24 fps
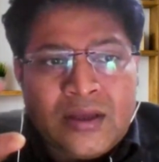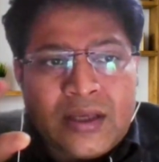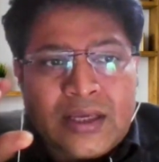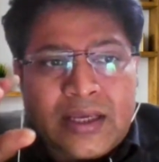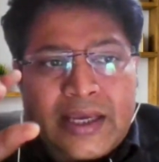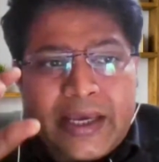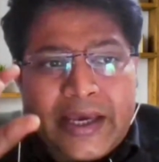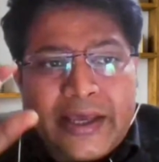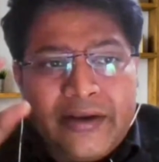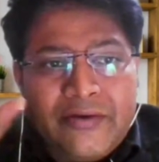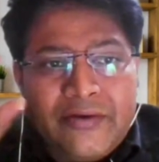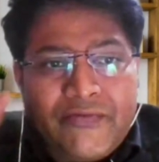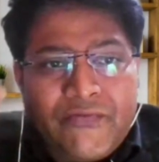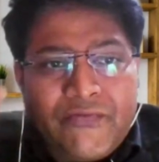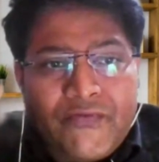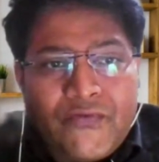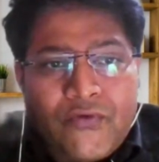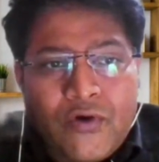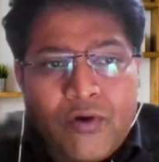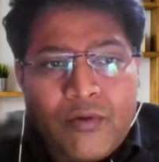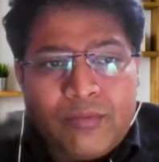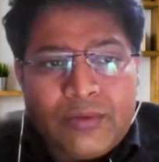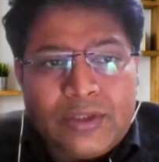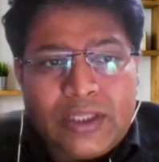can
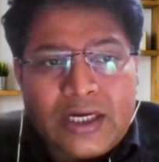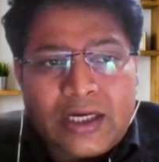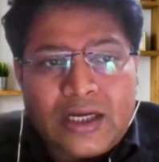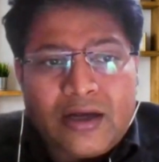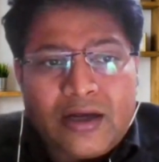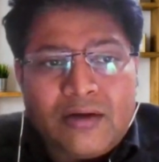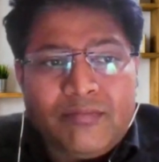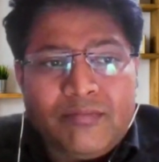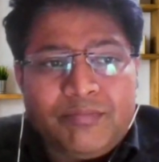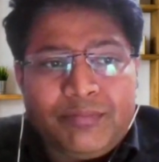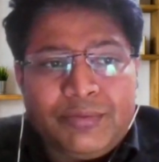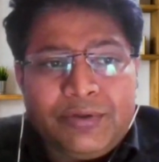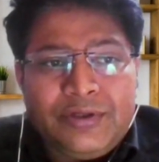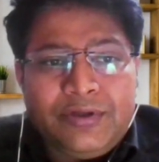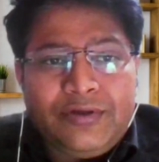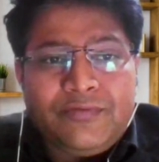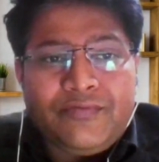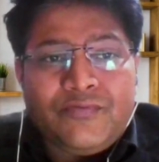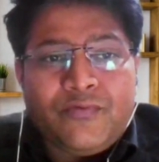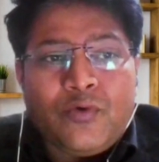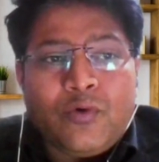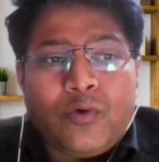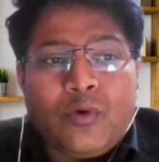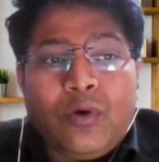form the company
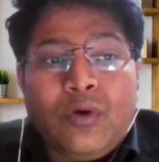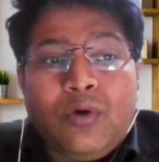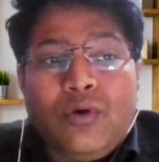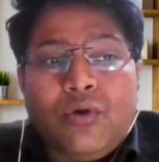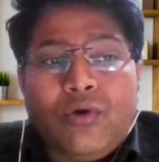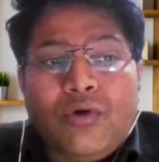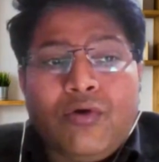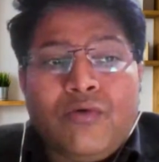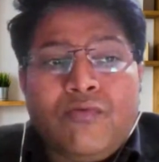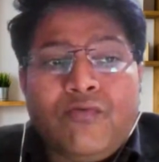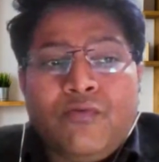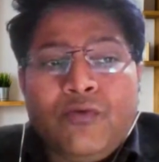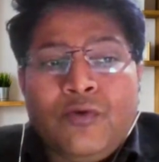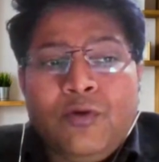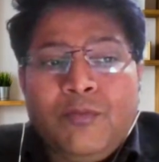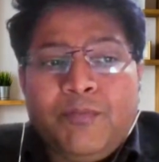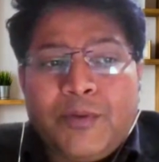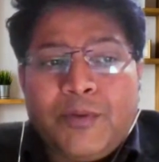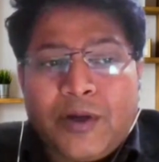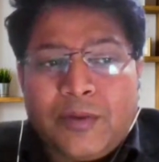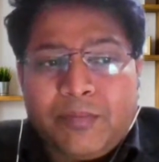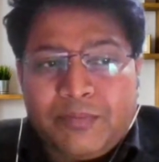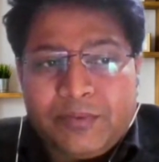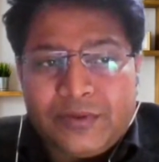for lawful
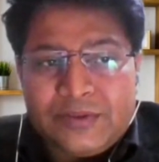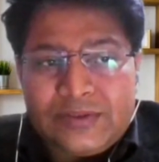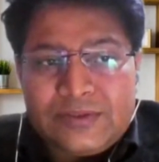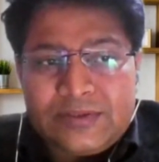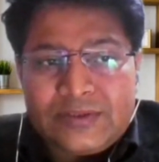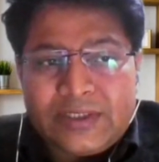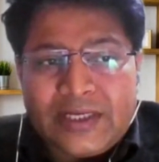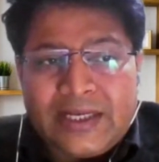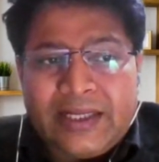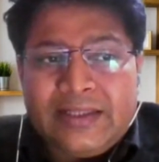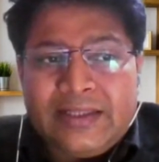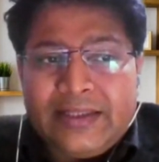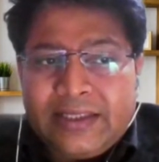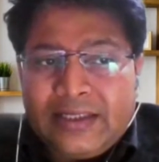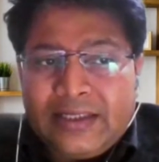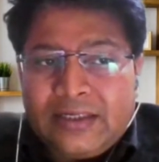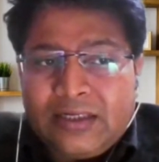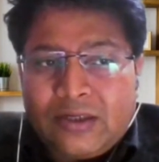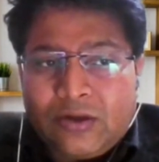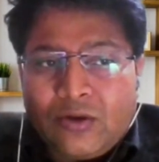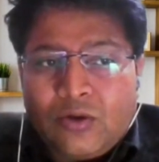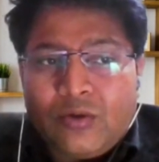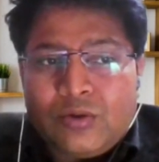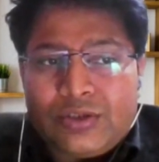purpose and then
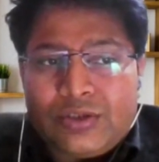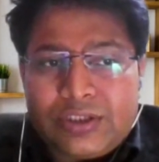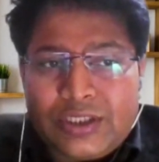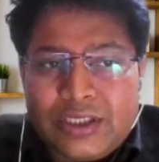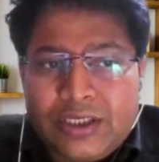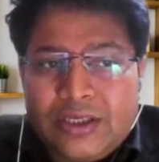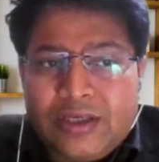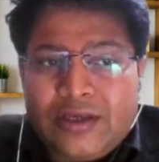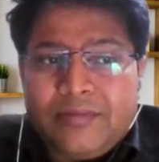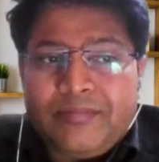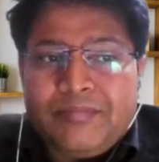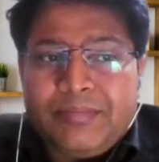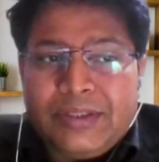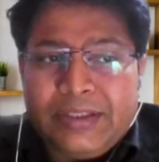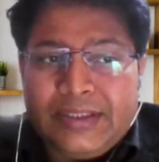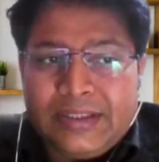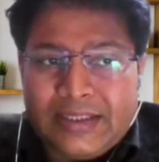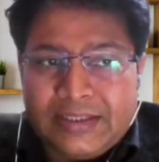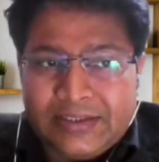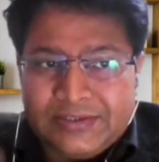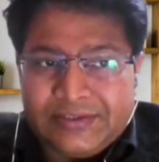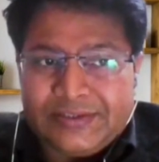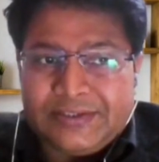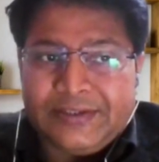close A, B
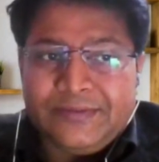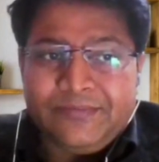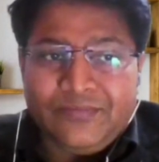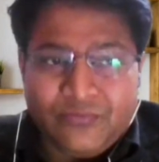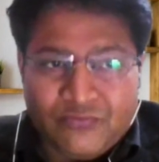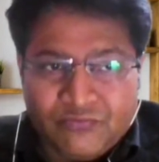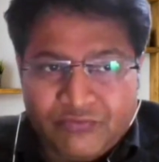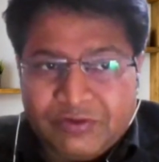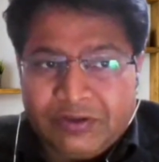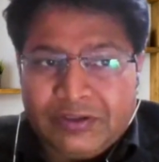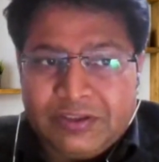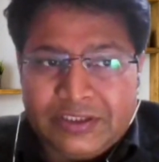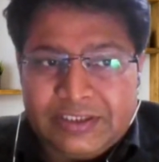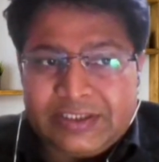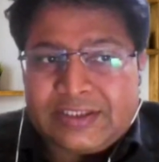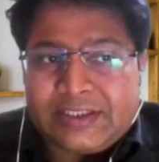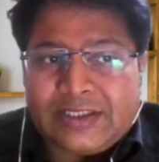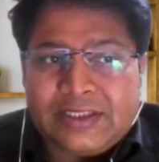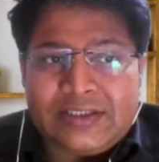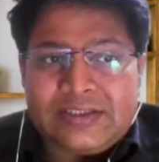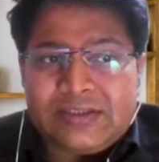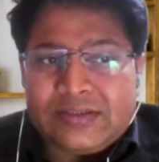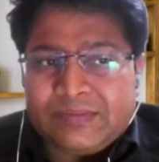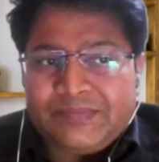and C we
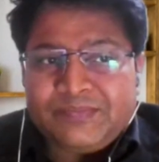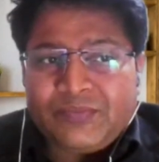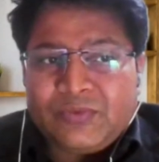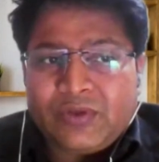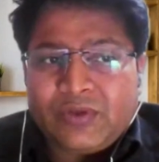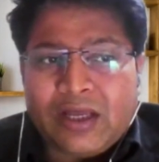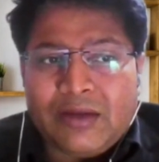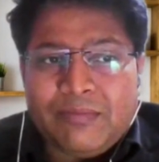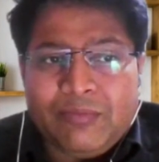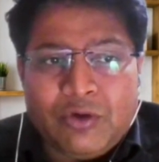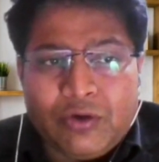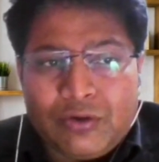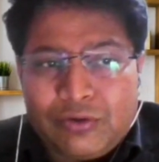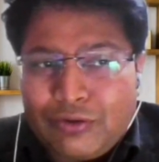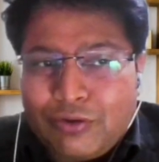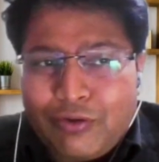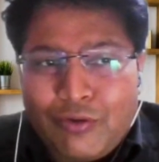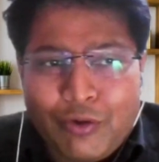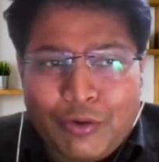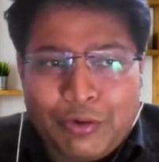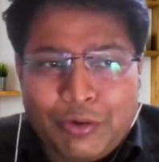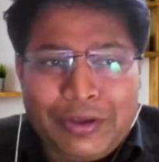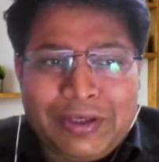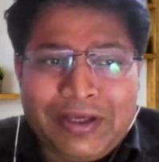discussed. I'm not
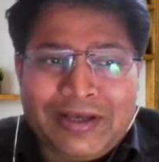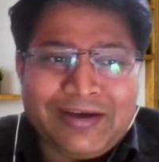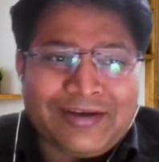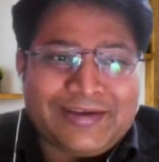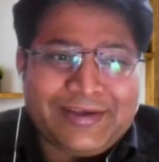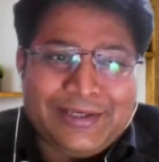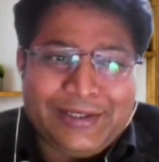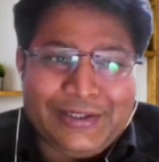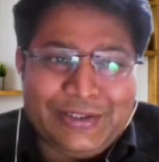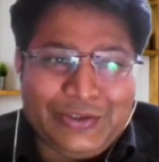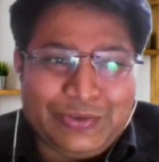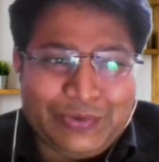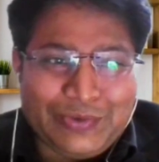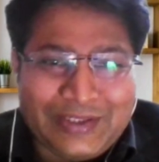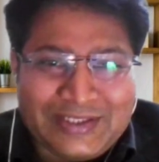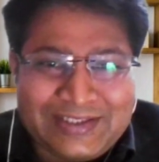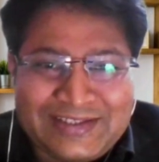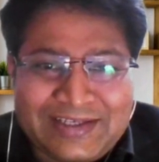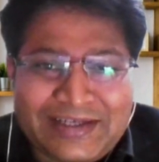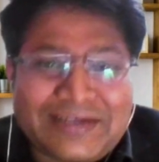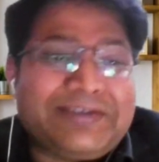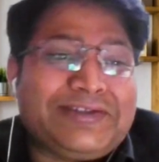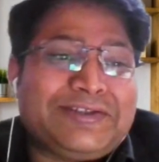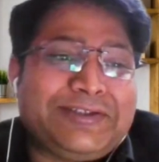going again to the
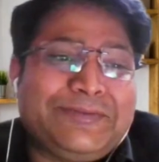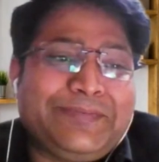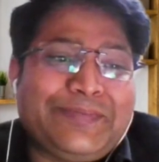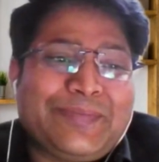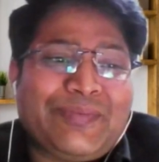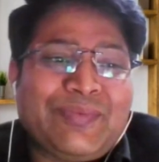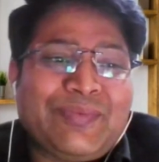section.